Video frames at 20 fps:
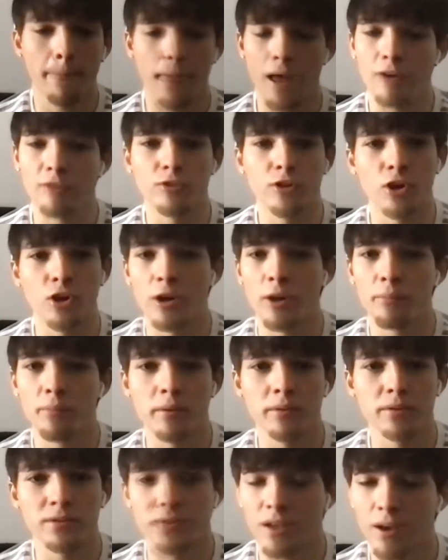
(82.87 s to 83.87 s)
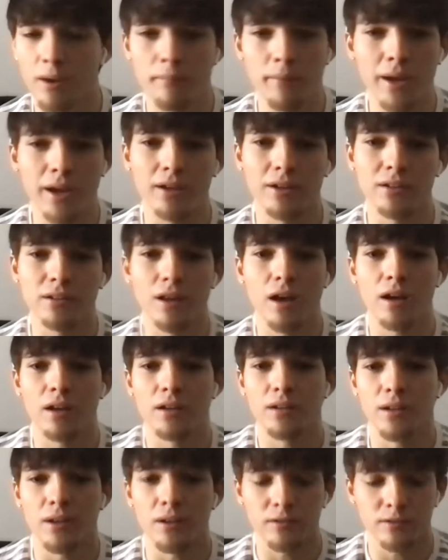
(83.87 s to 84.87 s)
I've grown up as a man a
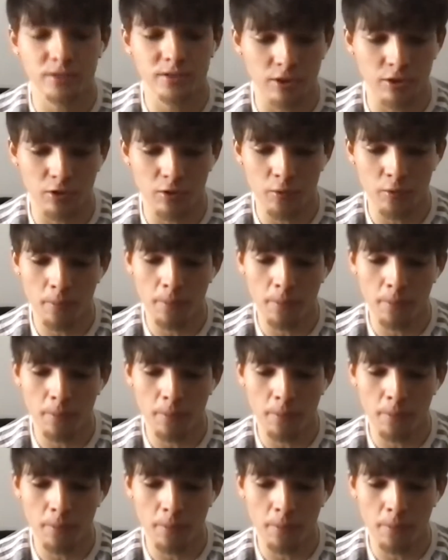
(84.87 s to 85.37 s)
lot now, so